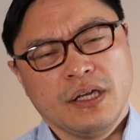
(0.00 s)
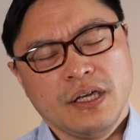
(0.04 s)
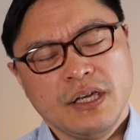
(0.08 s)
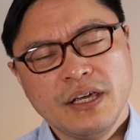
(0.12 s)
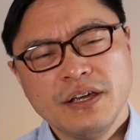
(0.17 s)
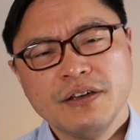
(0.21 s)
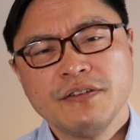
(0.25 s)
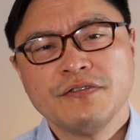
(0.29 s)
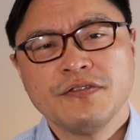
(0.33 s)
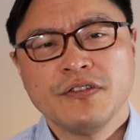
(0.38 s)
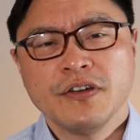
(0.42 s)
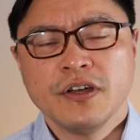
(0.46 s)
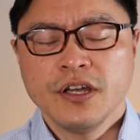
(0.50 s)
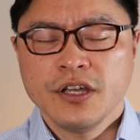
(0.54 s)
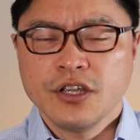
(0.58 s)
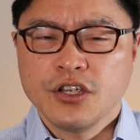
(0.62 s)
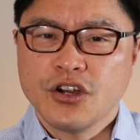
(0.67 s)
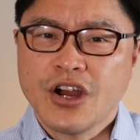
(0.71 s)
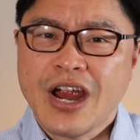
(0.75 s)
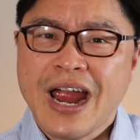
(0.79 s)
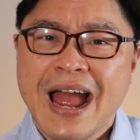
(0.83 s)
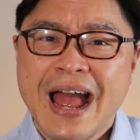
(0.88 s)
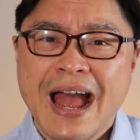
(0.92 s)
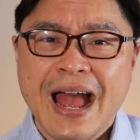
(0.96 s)
If
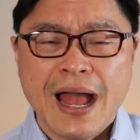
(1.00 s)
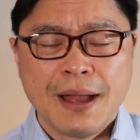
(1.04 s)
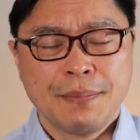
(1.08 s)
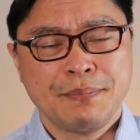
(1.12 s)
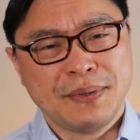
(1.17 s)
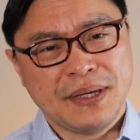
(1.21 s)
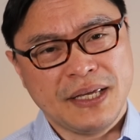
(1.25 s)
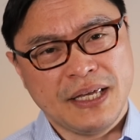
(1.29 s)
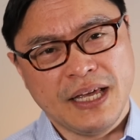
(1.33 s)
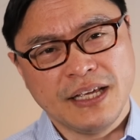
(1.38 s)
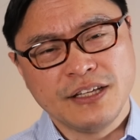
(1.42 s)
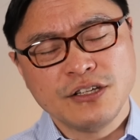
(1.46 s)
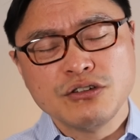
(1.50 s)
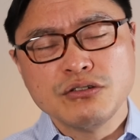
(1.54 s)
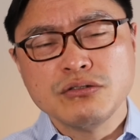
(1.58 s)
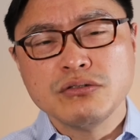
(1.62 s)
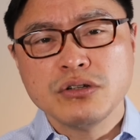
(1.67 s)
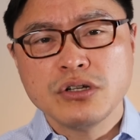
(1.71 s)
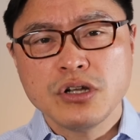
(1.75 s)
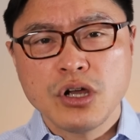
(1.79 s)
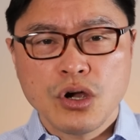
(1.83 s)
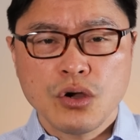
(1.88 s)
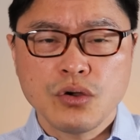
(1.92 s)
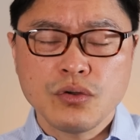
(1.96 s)
you're happy and you
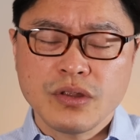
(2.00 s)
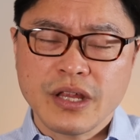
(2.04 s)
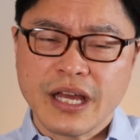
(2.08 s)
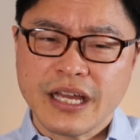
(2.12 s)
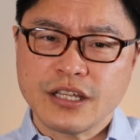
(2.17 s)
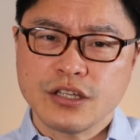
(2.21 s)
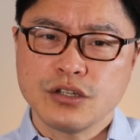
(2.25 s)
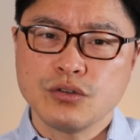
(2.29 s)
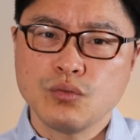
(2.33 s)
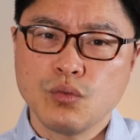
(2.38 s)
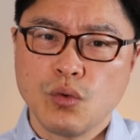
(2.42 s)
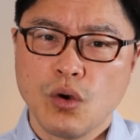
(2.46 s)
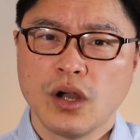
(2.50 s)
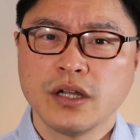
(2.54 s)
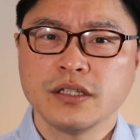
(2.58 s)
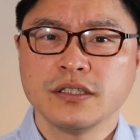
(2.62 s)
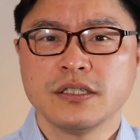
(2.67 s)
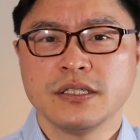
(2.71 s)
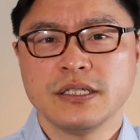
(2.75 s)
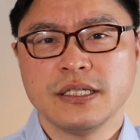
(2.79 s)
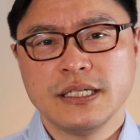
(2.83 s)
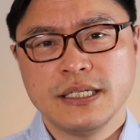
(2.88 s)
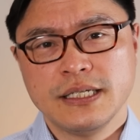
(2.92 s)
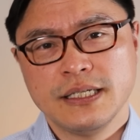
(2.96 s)
know that you
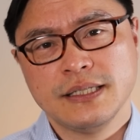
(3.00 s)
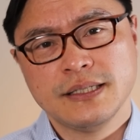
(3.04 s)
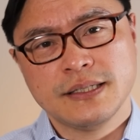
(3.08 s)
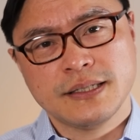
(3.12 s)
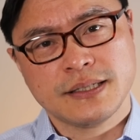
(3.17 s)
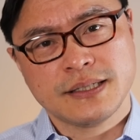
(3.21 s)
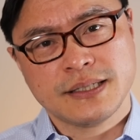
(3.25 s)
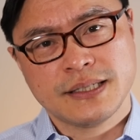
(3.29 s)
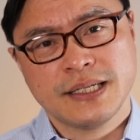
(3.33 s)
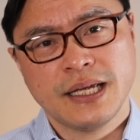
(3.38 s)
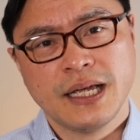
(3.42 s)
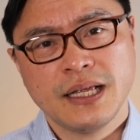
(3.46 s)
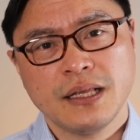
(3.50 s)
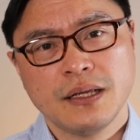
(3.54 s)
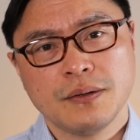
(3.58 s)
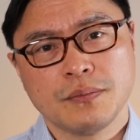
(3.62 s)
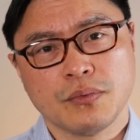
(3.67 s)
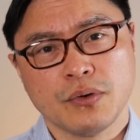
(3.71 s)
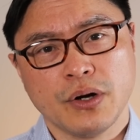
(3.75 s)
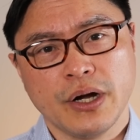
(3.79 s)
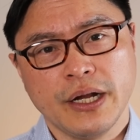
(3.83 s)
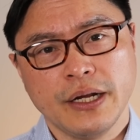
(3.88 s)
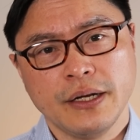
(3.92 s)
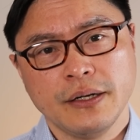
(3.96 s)
want to eat to
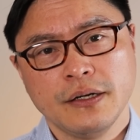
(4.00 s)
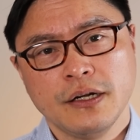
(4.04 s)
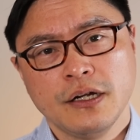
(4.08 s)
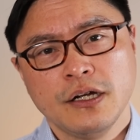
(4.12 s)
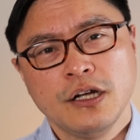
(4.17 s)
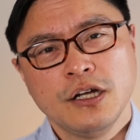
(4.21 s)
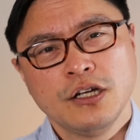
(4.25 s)
celebrate,